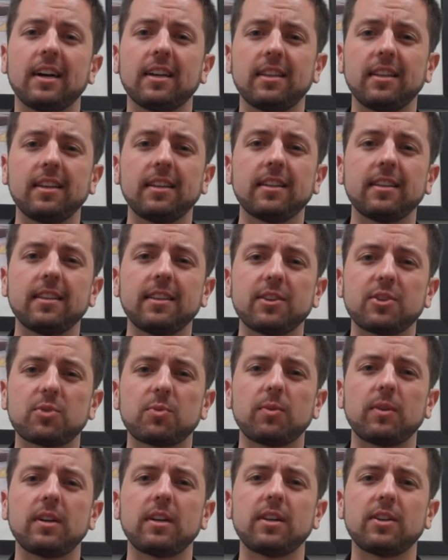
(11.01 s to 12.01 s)
I think that
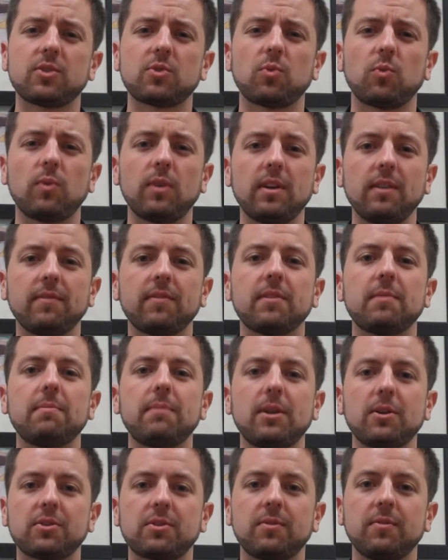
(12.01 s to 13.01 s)
this was one of the
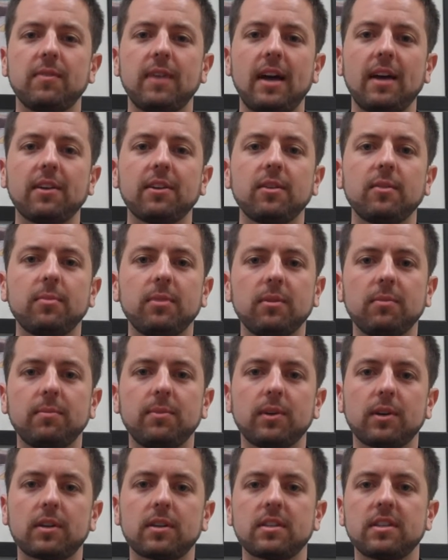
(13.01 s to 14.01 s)
most
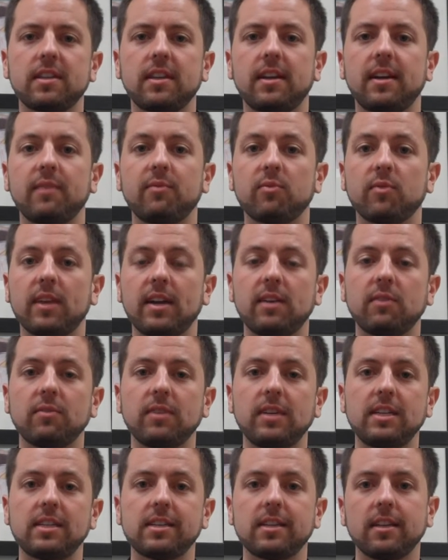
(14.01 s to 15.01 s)
valuable books that I've read
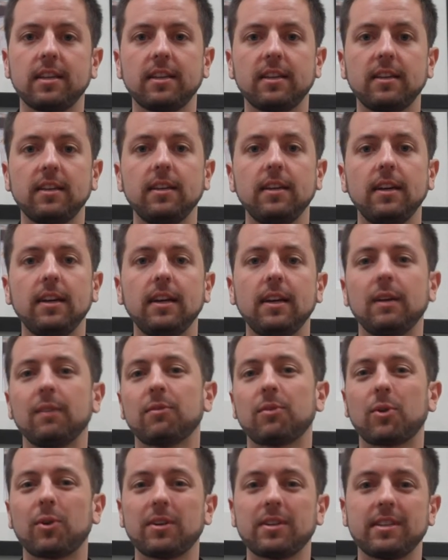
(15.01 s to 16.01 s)
recently.
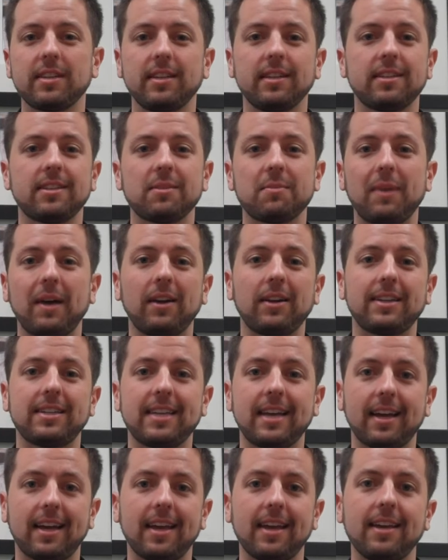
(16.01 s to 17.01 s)
Of course, it's about a
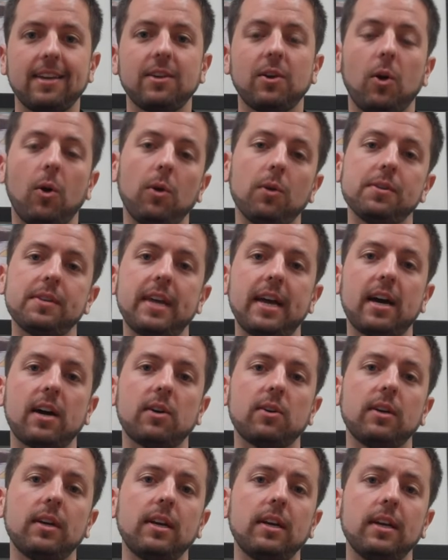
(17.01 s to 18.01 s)
decade old
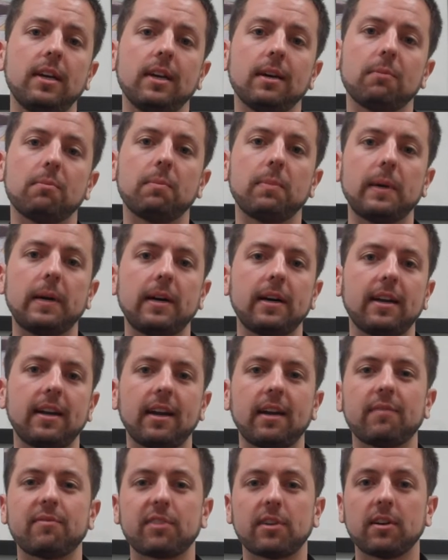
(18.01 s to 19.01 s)
now,
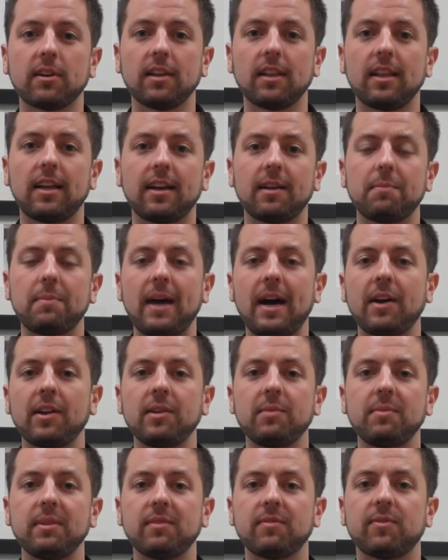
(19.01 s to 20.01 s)
but I've heard a lot
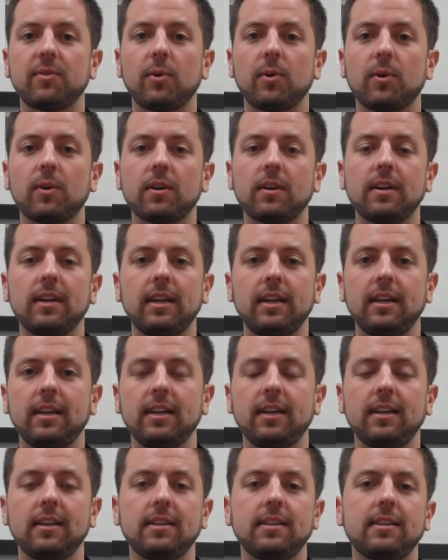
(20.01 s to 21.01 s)
about it before
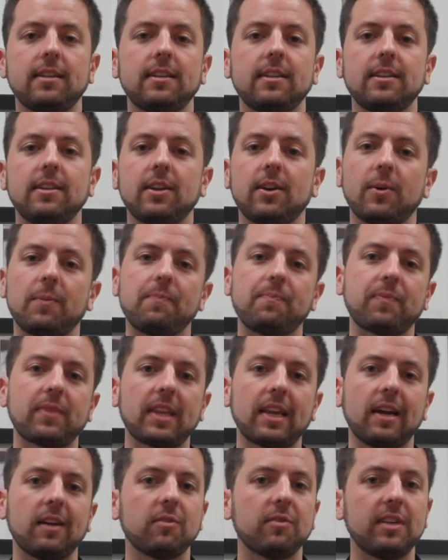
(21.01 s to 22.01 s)
and, you know,
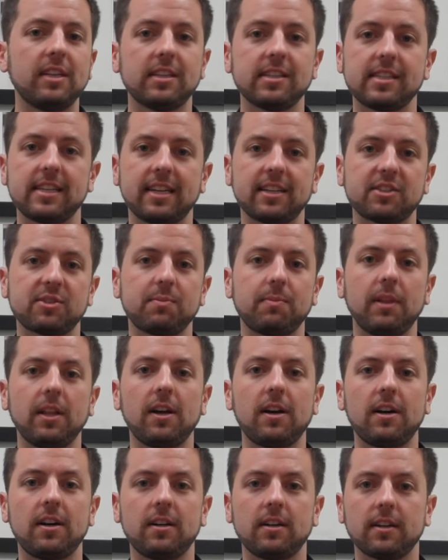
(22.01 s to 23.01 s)
I read Seth's
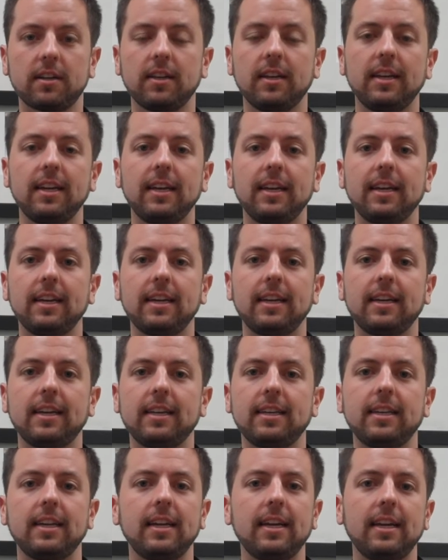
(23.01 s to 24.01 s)
blog
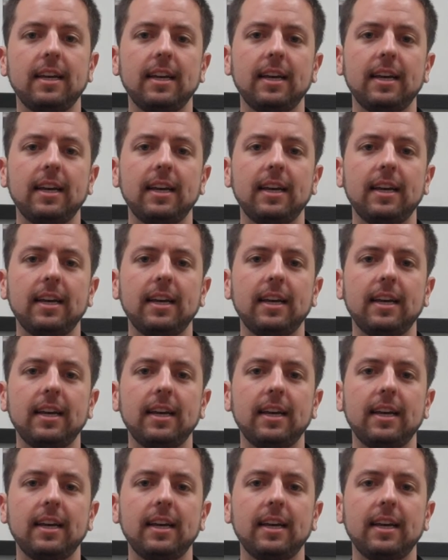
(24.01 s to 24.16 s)
and